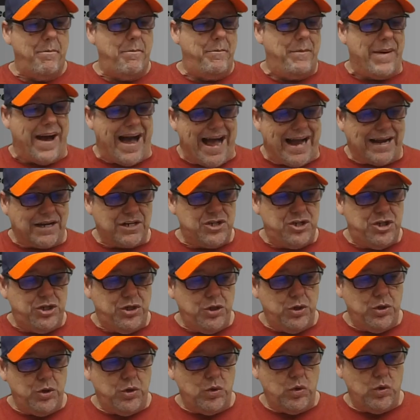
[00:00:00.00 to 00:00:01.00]
Back
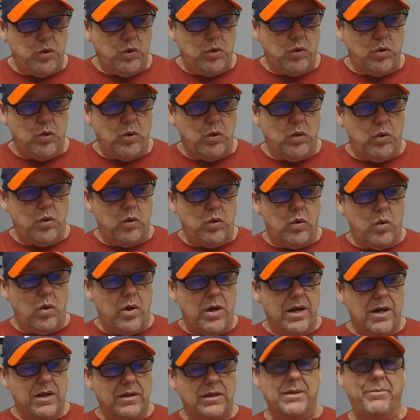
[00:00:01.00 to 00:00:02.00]
to
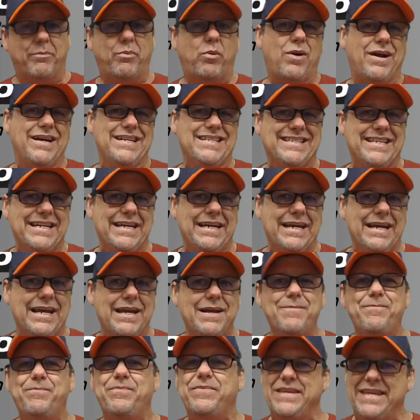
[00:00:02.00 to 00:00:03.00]
the
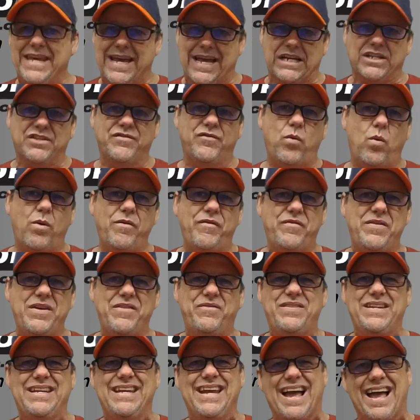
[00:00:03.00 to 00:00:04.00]
pricing. Yes,
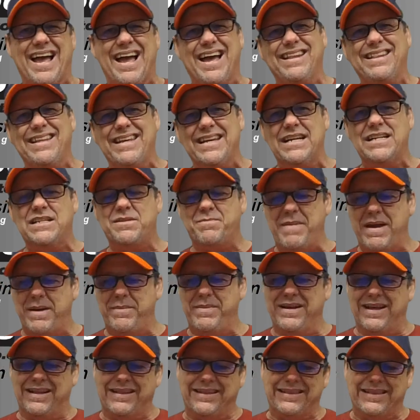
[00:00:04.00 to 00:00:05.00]
$450. I think it's
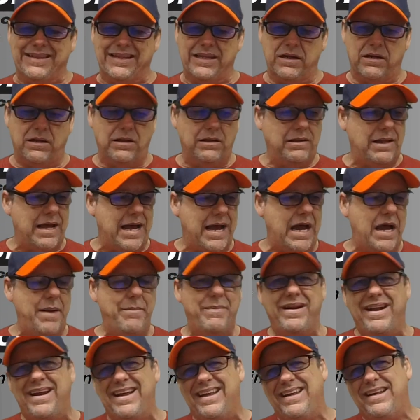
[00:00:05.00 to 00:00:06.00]
maybe a little high,
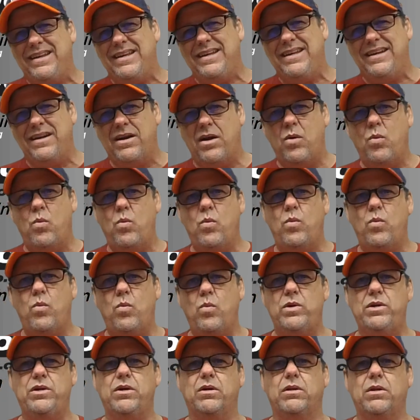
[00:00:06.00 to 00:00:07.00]
but
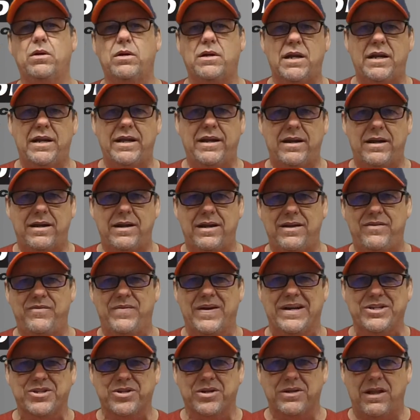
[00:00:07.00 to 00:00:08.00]
when you're looking at
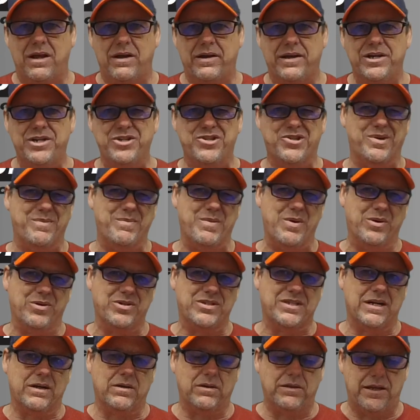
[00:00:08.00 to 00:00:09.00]
adventure luggage or
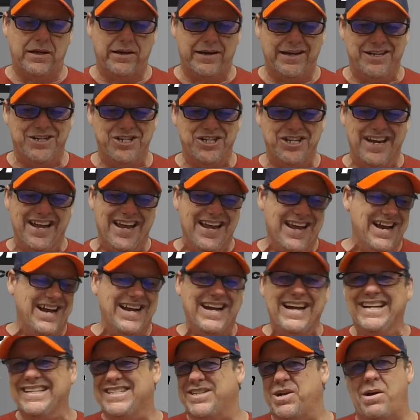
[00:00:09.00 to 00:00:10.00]
motorcycle luggage,
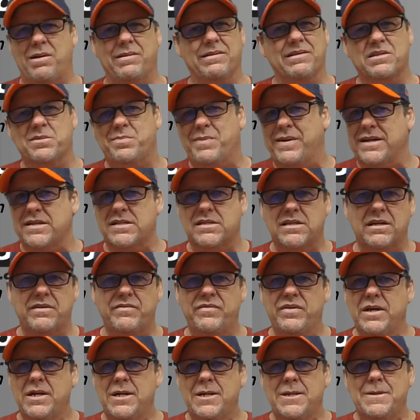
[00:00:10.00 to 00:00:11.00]
it's all
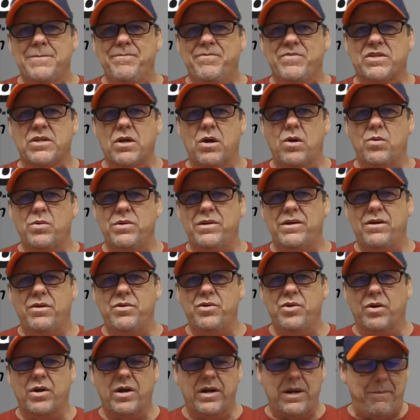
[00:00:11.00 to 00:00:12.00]
expensive. So,
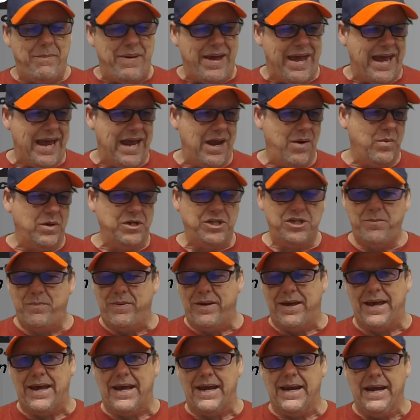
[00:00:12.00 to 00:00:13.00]
you're going to pay what you
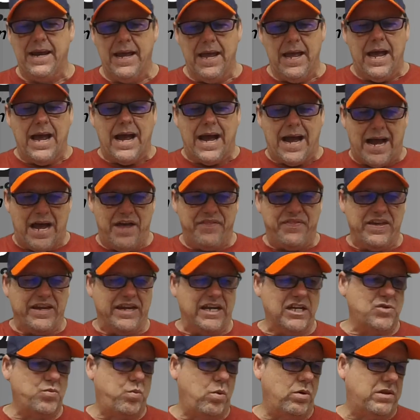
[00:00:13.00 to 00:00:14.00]
pay. I
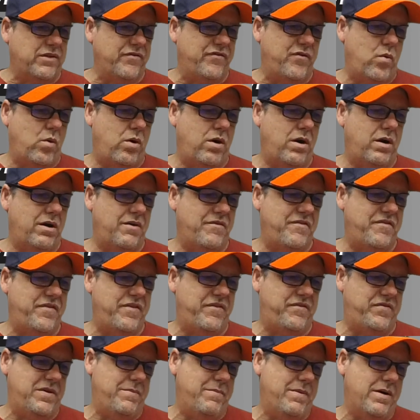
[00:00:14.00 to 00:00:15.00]
think it's worth the
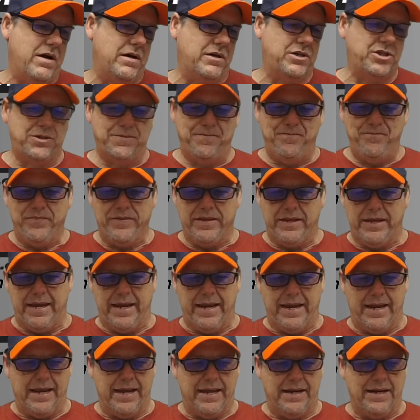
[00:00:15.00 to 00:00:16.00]
$450,
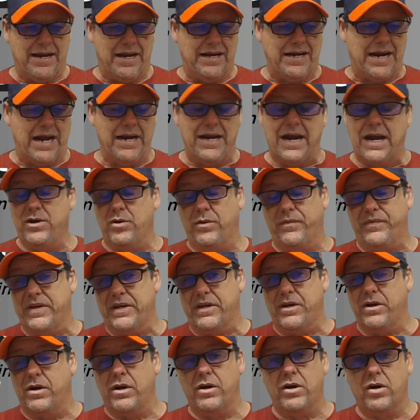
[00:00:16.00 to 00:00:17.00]
and I don't
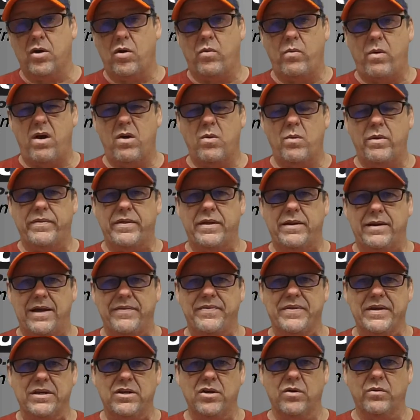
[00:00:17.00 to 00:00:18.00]
think you're going to go wrong with it. I
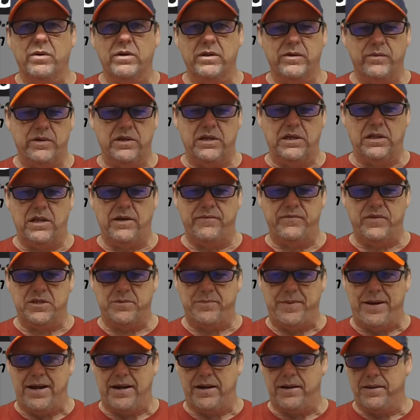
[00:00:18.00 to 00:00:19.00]
think you'll really, really love this
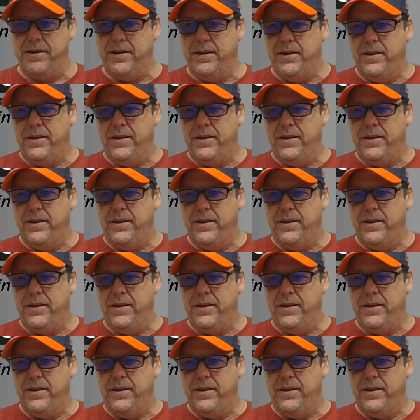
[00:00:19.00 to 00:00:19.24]
bag.